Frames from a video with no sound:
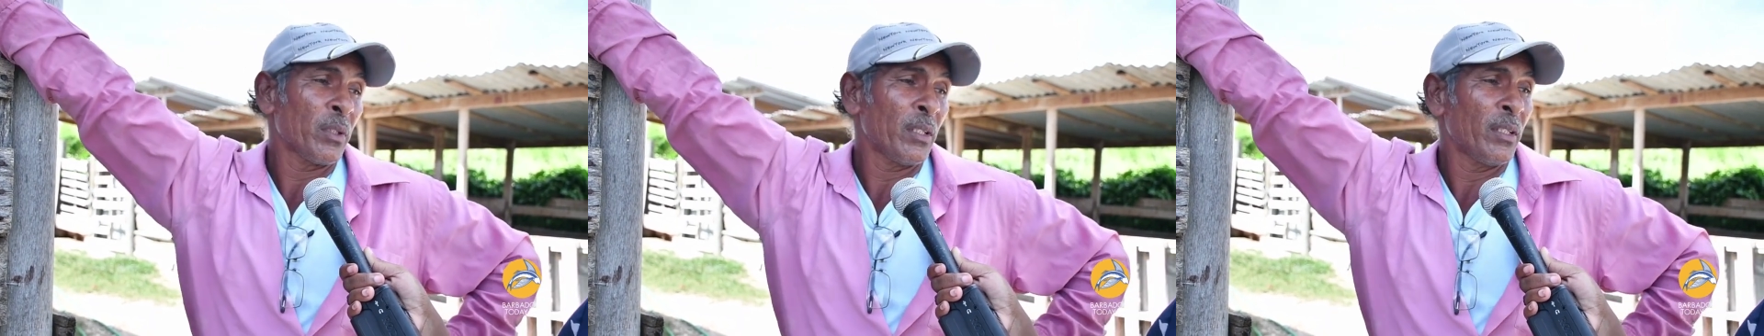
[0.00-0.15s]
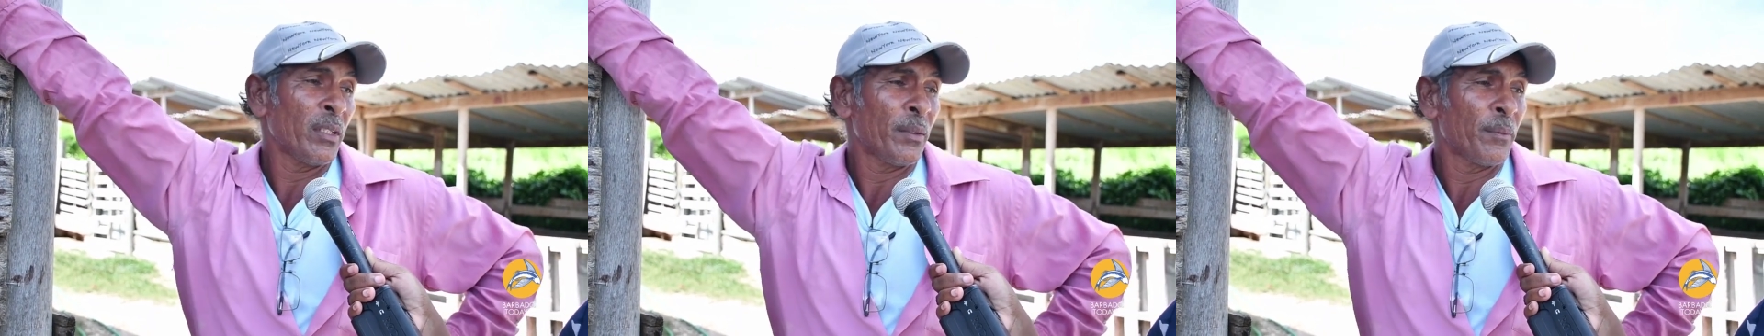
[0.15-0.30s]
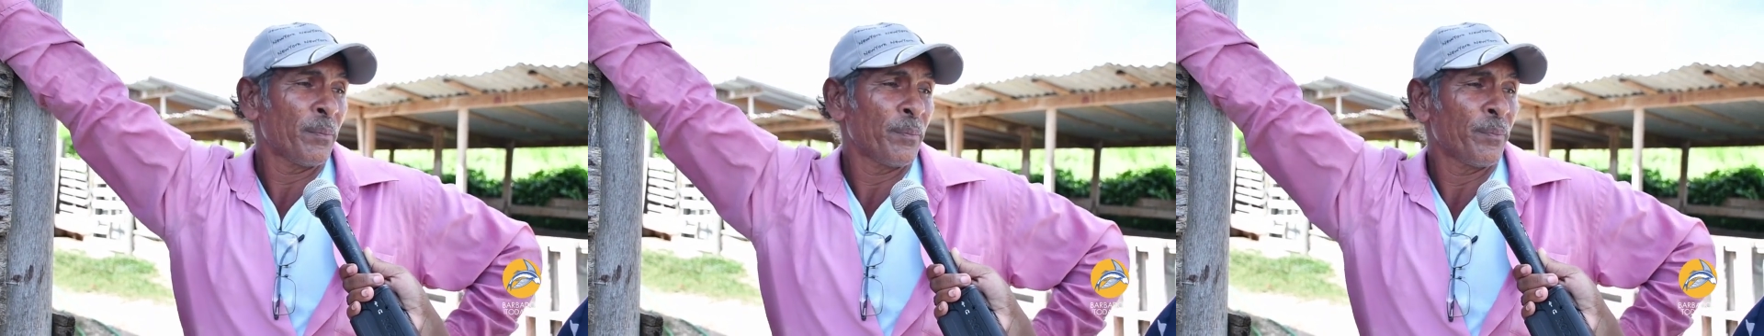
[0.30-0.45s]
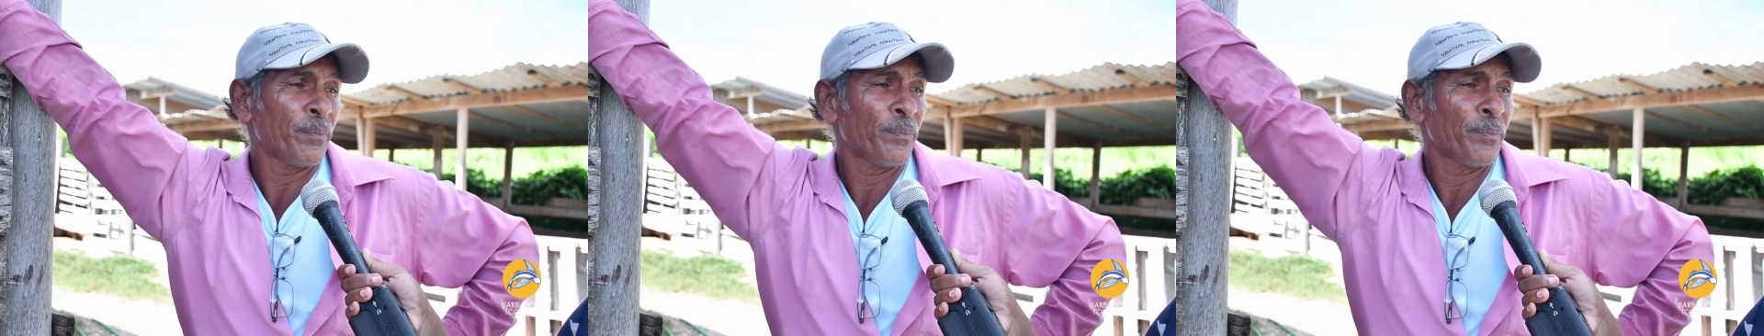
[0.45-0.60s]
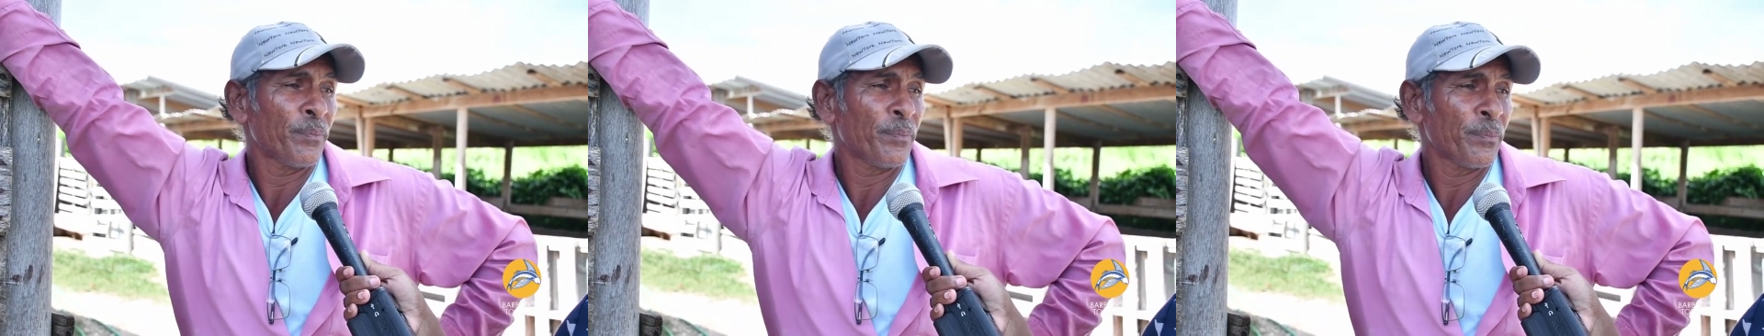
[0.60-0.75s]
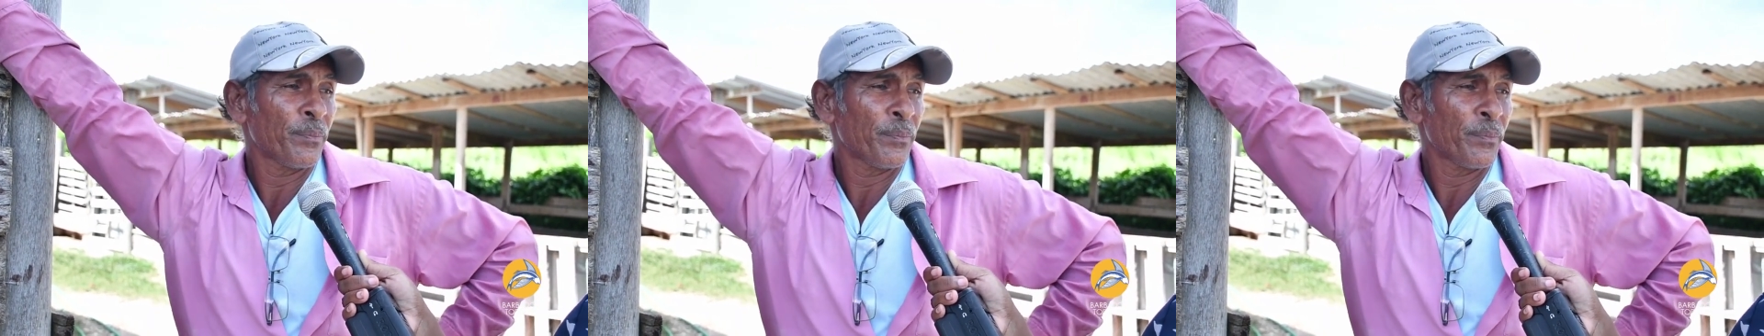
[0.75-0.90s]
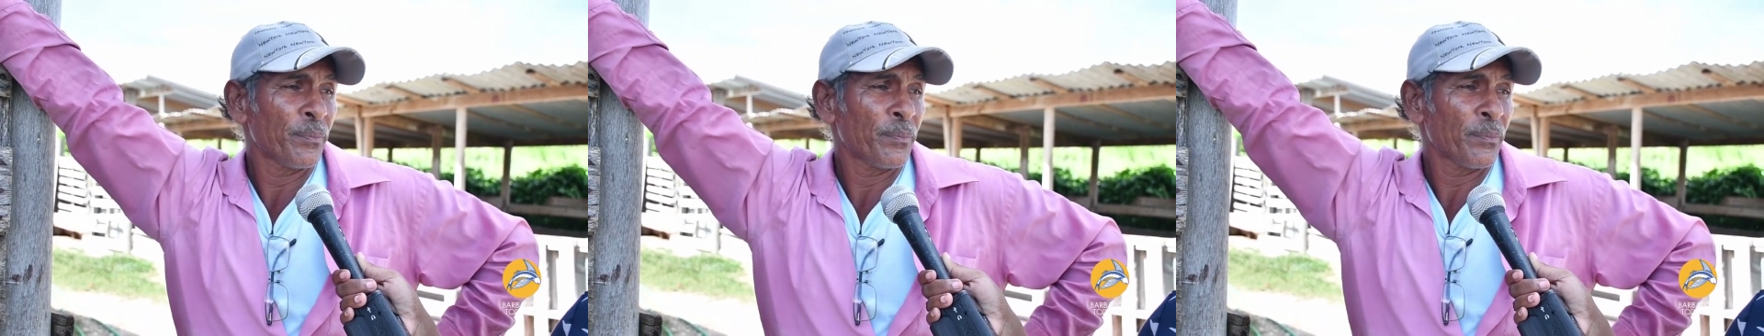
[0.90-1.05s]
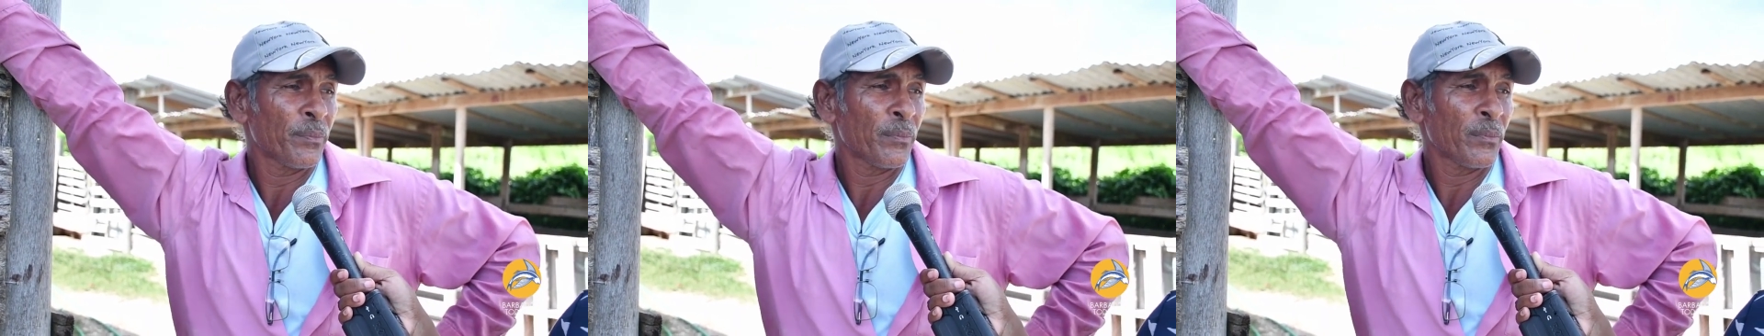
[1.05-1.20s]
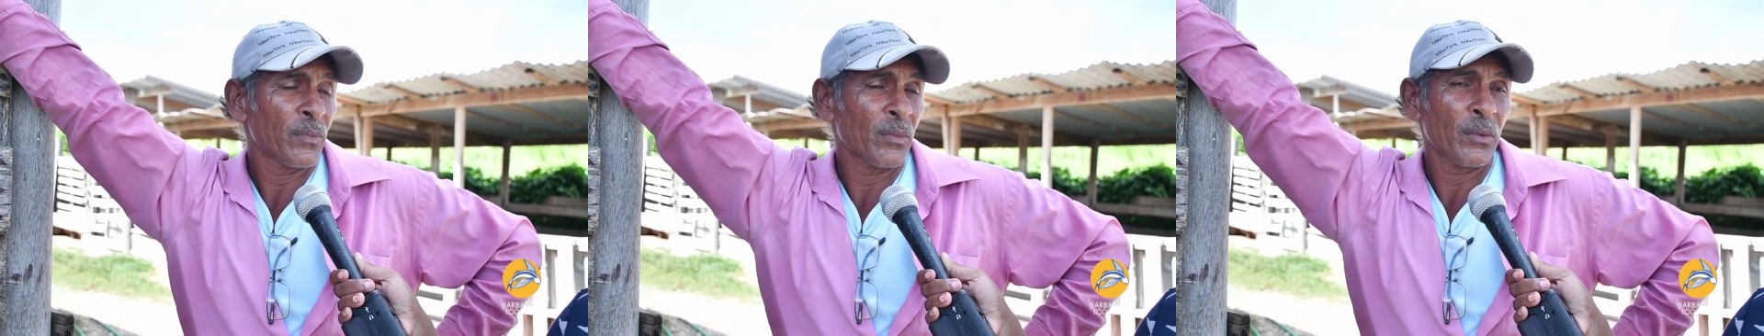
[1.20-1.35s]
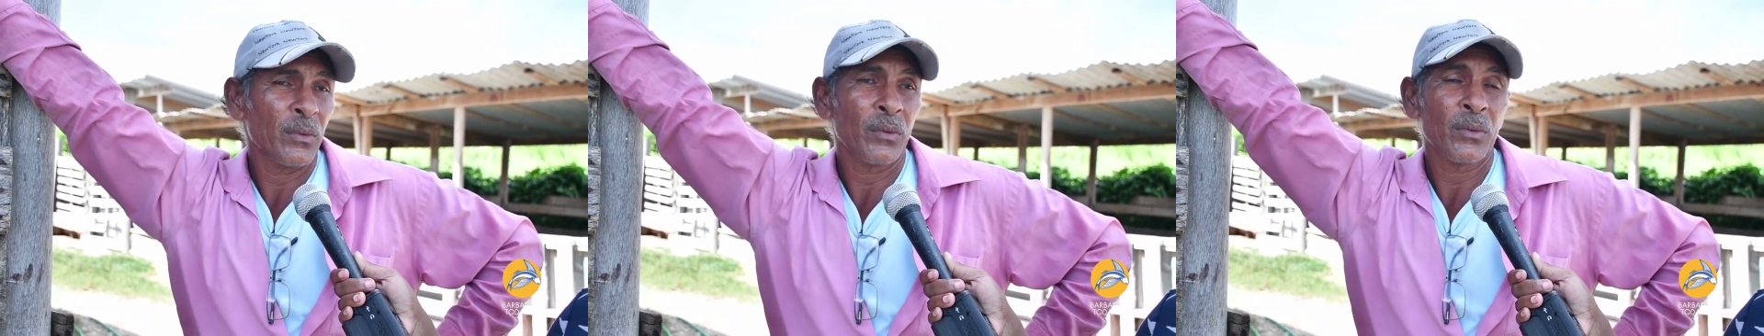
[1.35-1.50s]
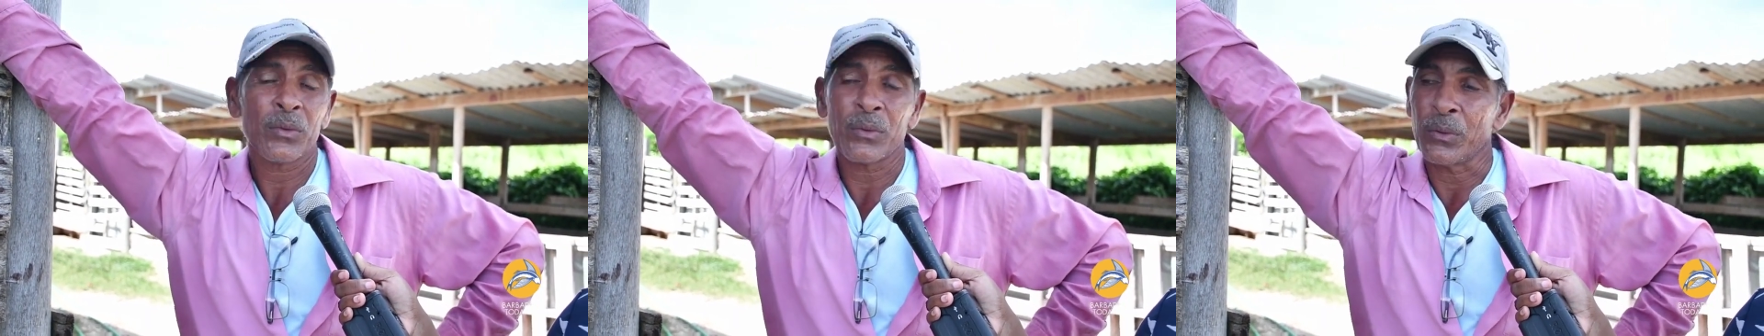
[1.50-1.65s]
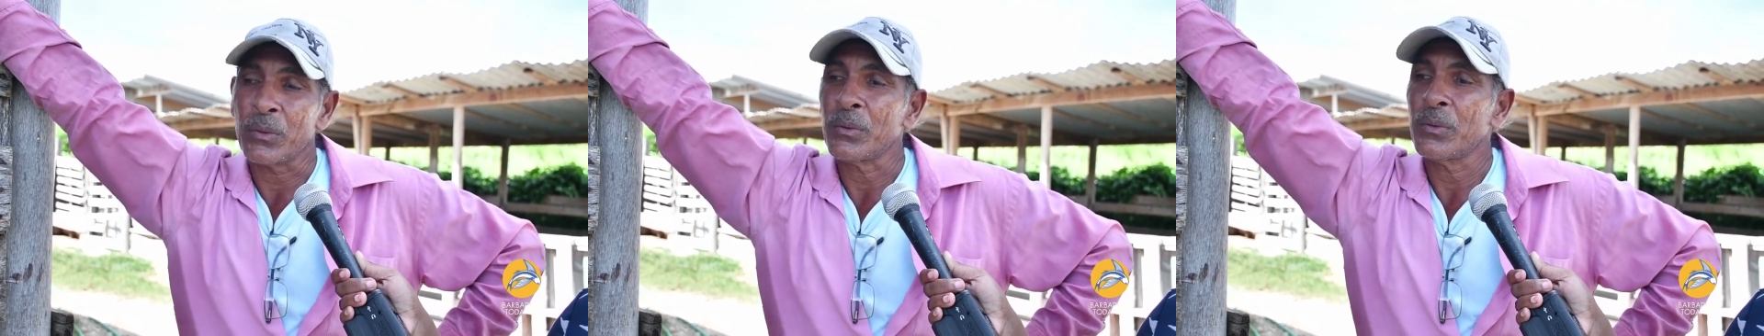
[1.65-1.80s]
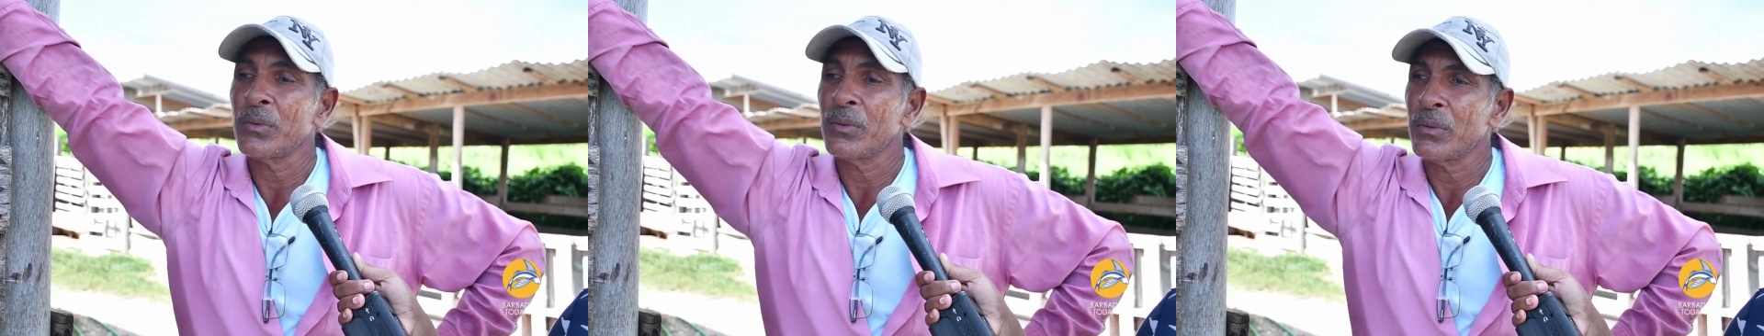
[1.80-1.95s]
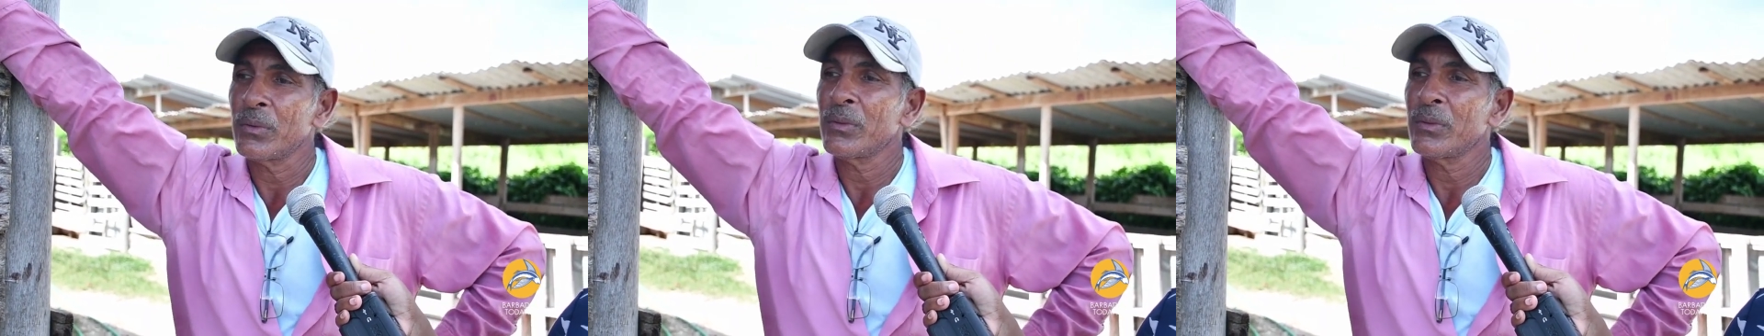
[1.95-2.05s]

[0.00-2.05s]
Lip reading: here. So